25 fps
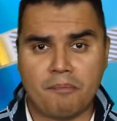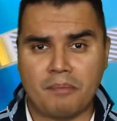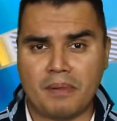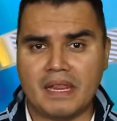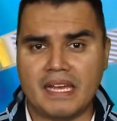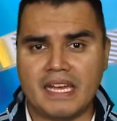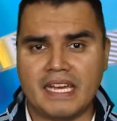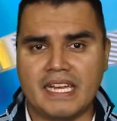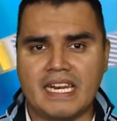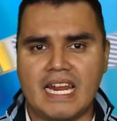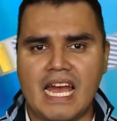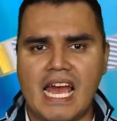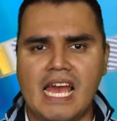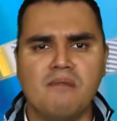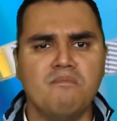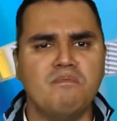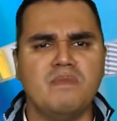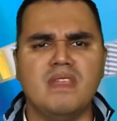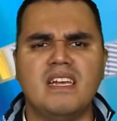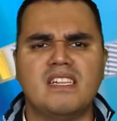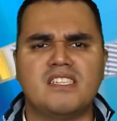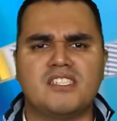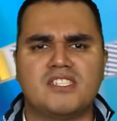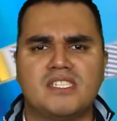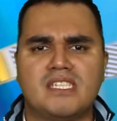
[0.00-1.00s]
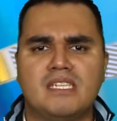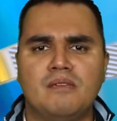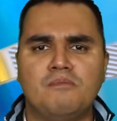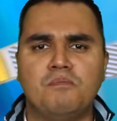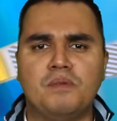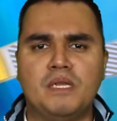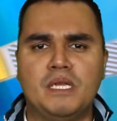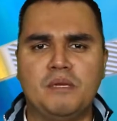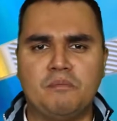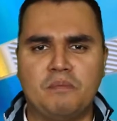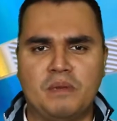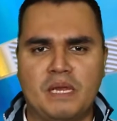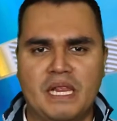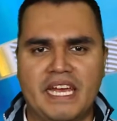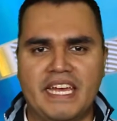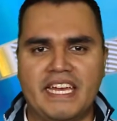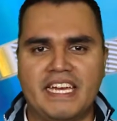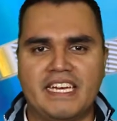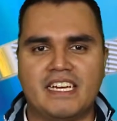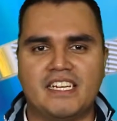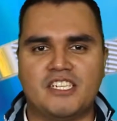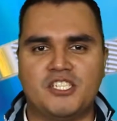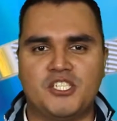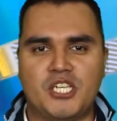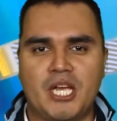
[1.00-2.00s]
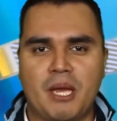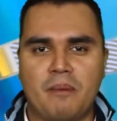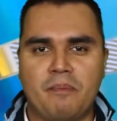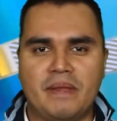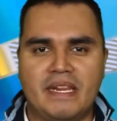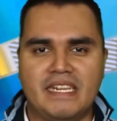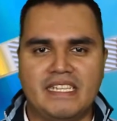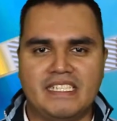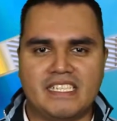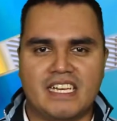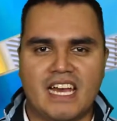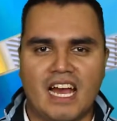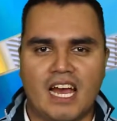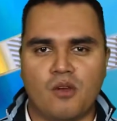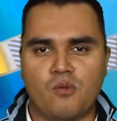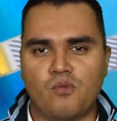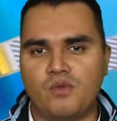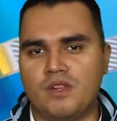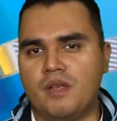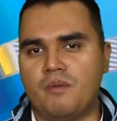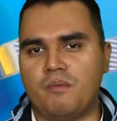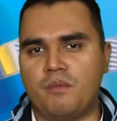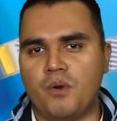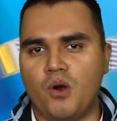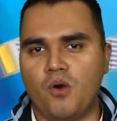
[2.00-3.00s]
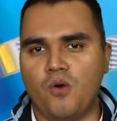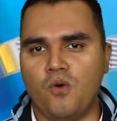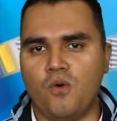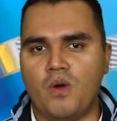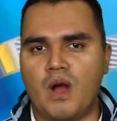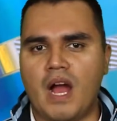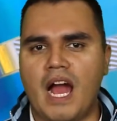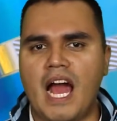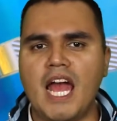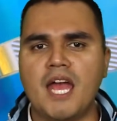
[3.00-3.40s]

I played, I'm not simply playing a Japanese guy with a bow,